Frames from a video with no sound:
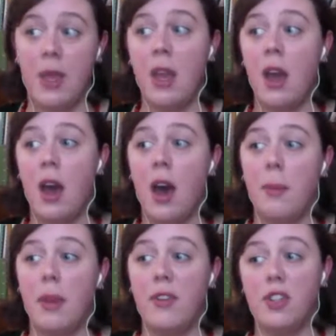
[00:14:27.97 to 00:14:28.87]
If
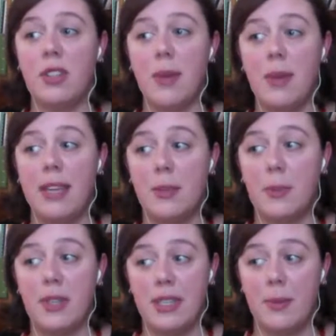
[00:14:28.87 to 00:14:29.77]
you're just coming as a
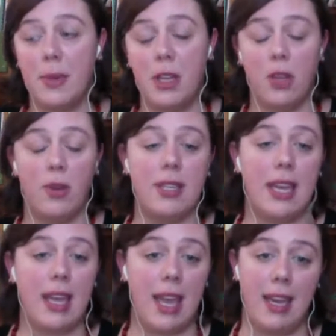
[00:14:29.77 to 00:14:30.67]
participant, you can take a
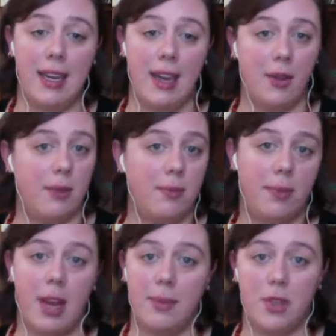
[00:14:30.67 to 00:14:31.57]
handout.
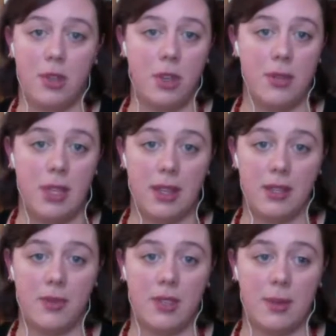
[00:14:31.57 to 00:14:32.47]
Perhaps you're using this for
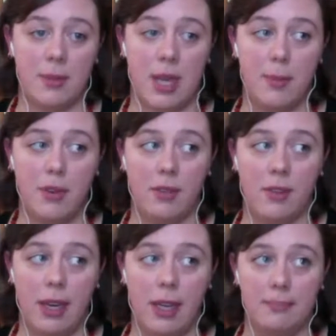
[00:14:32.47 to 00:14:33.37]
some type of
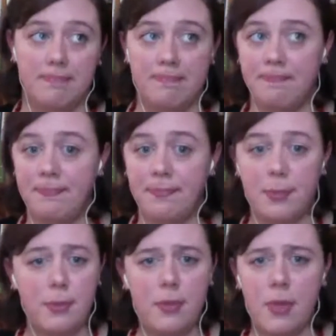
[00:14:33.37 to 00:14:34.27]

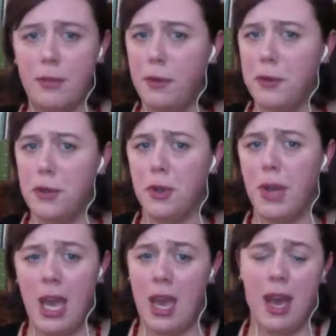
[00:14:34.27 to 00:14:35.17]
future.
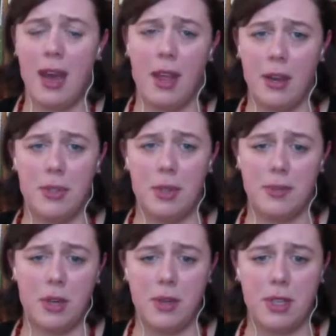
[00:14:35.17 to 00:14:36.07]
I know some student
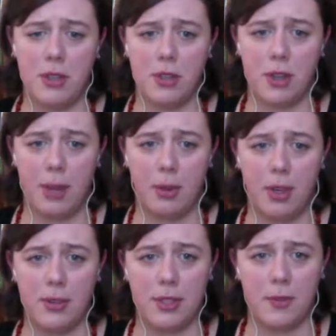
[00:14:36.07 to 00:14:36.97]
teachers are able to use this
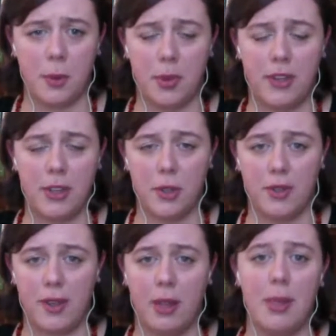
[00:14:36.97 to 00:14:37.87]
for professional
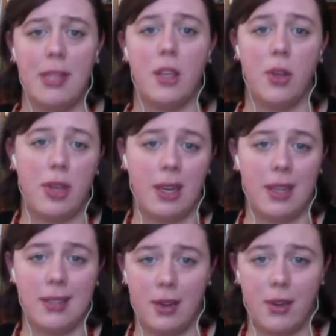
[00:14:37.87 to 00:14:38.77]
development, so you can
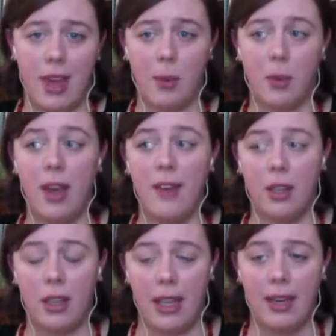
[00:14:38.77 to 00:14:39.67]
consider that. We'll have a little
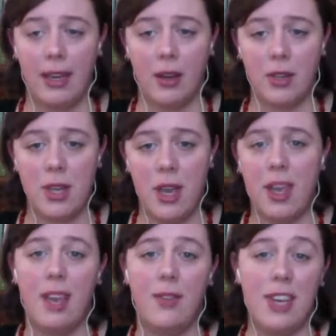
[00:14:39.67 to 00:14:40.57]
handout. If you
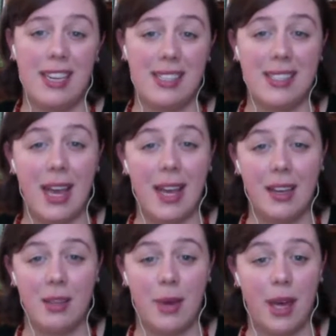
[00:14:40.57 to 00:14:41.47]
need it signed at the
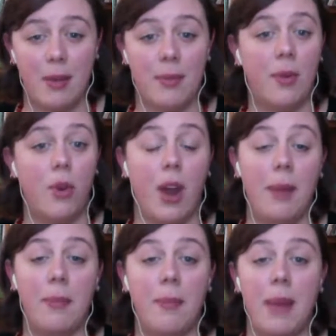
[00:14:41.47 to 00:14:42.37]
bottom, grab
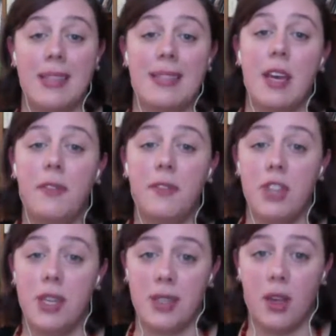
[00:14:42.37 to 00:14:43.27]
myself,
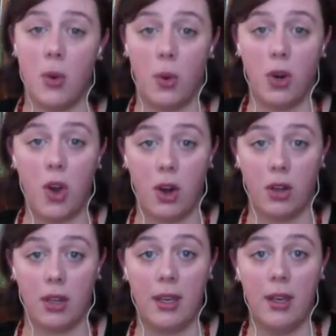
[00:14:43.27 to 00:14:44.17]
Jessica, or
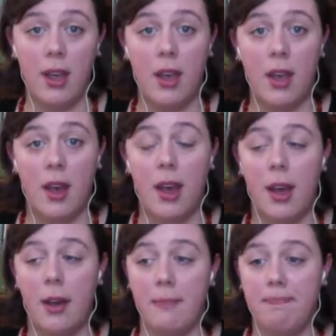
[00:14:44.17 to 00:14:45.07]
Carla.
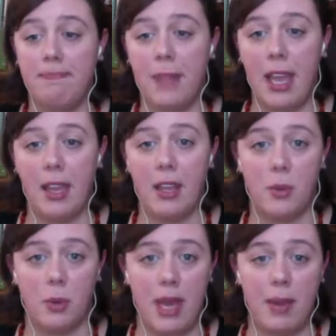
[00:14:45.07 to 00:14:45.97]
and we'll be
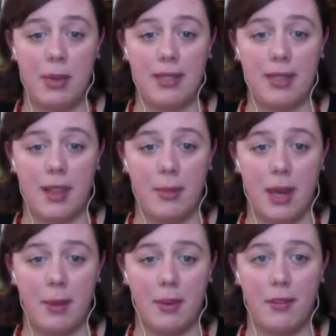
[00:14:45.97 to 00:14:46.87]
happy to sign the bottom
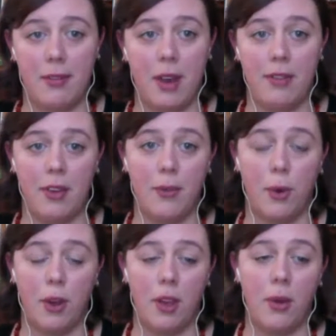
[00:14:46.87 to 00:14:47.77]
of it for
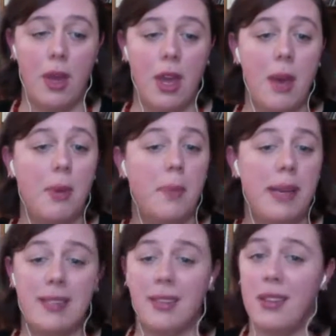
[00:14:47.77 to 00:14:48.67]
you. But
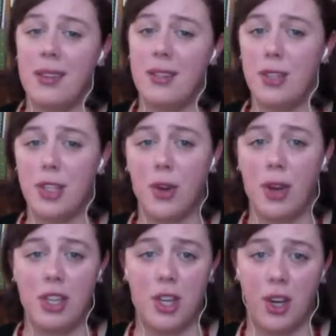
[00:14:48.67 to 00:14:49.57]
basically, this is just a great
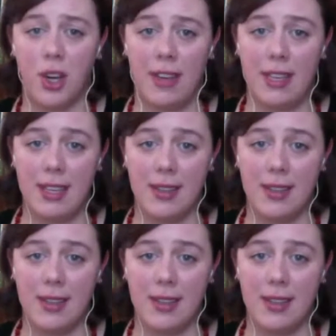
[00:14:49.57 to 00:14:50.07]
sharing of ideas.